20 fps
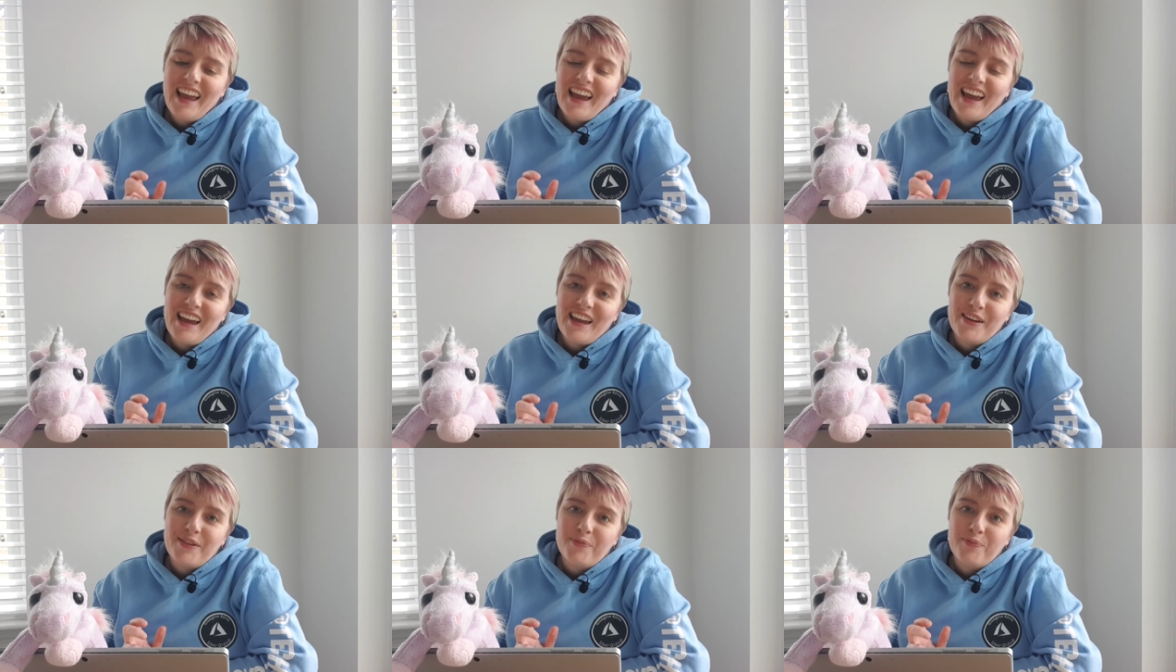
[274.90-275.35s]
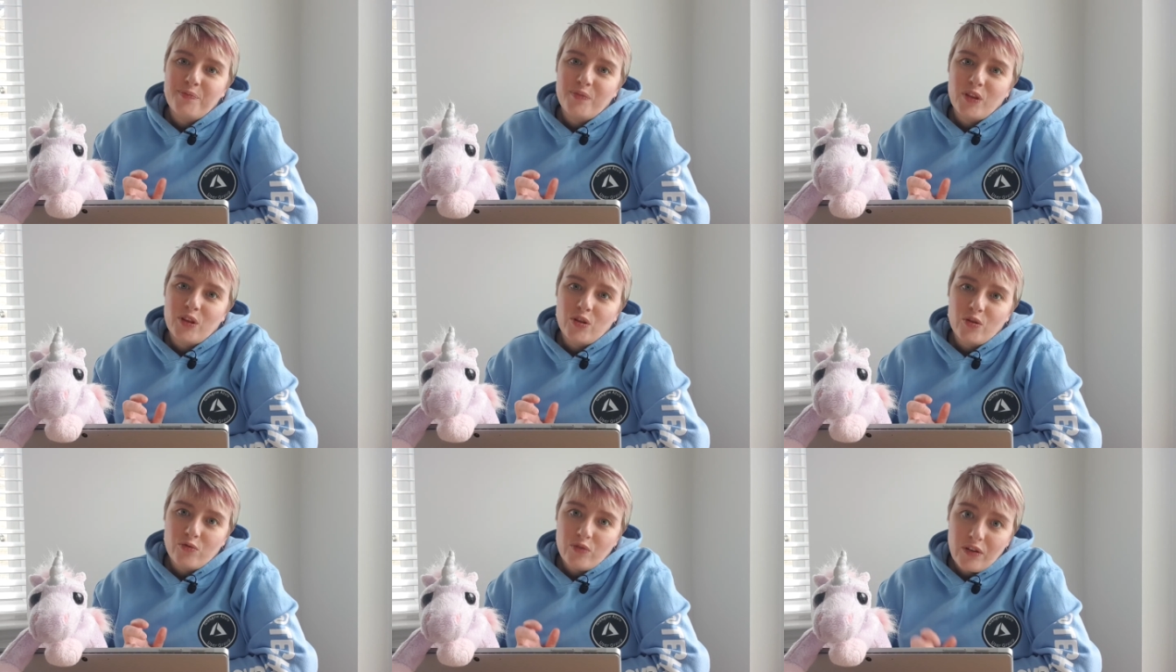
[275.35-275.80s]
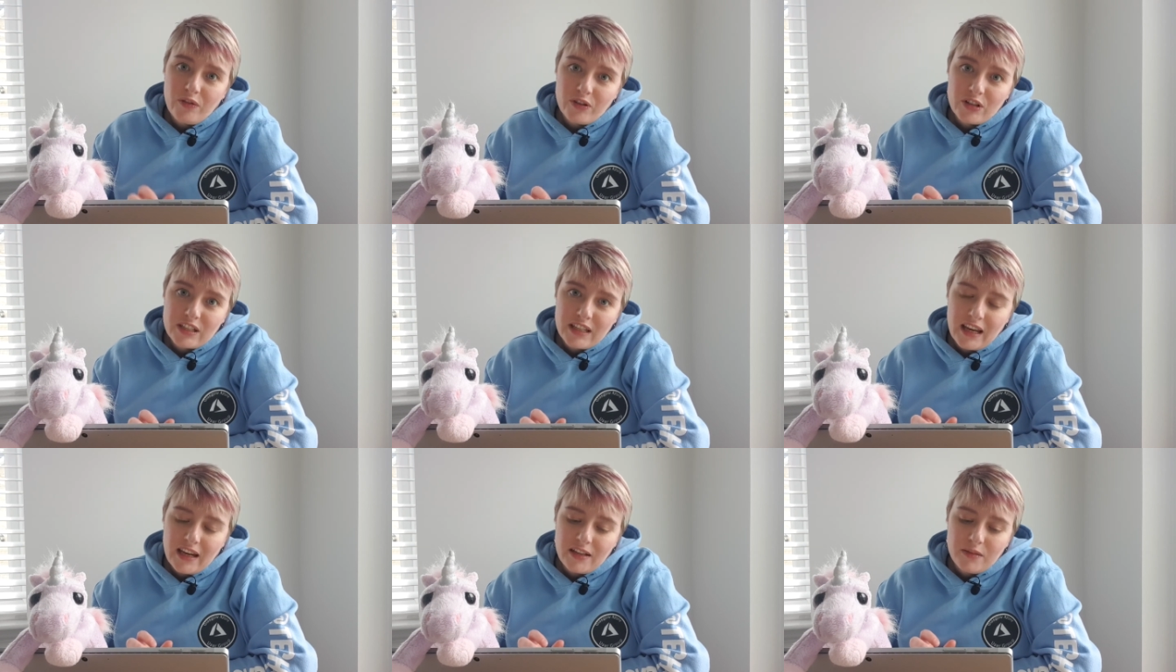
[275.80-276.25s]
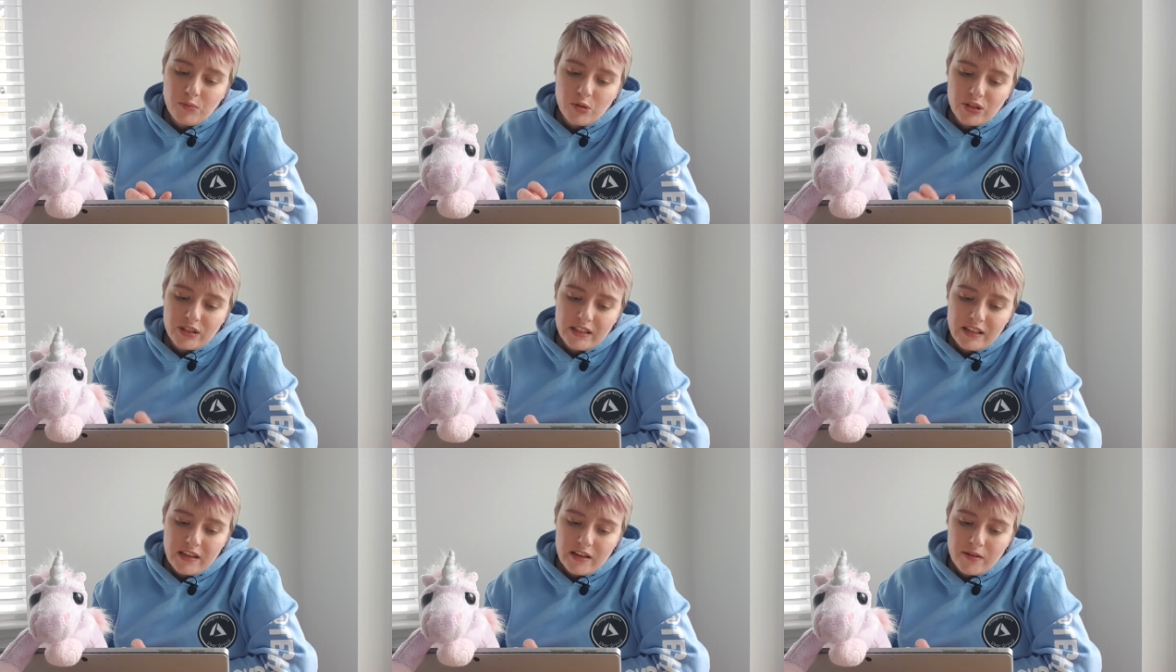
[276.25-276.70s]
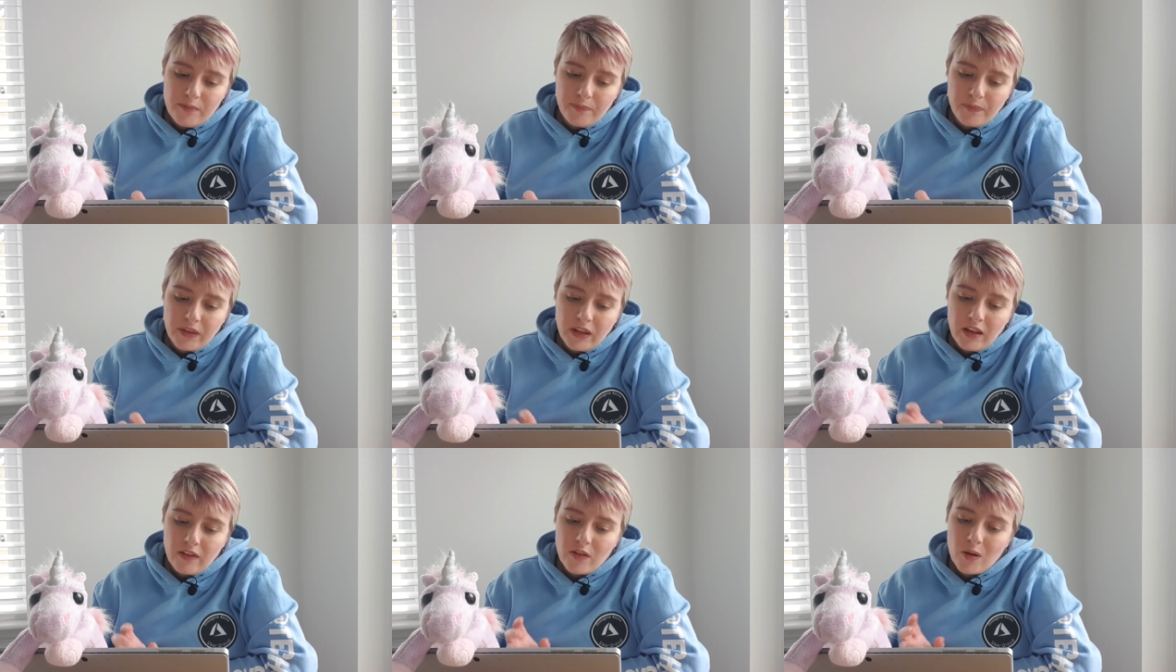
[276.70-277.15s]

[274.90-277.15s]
the Riverside Museum.